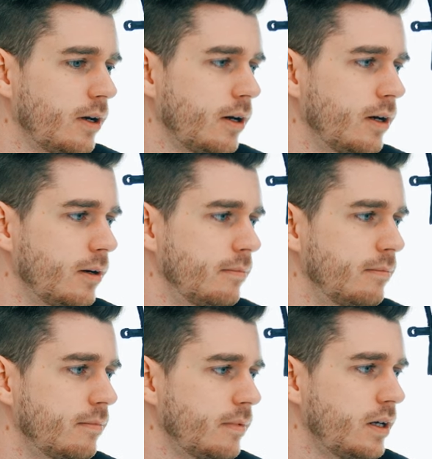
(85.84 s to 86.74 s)

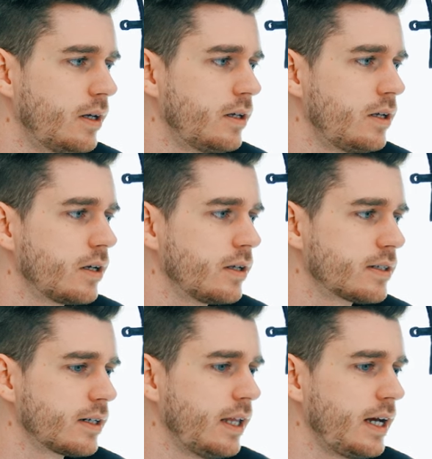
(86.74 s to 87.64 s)
Um, you can
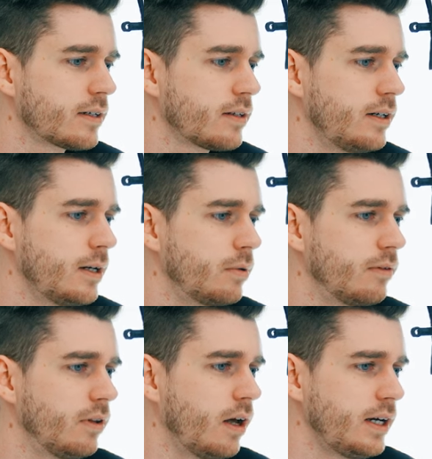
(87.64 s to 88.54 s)
select the number
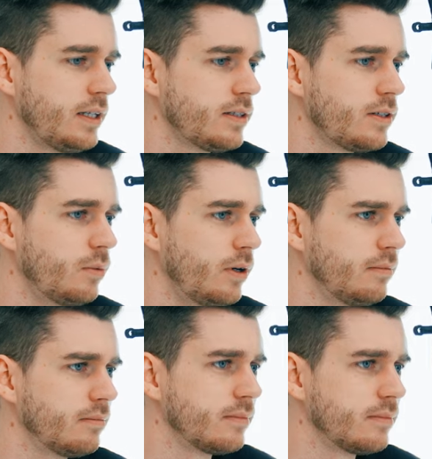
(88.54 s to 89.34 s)
of lines you want.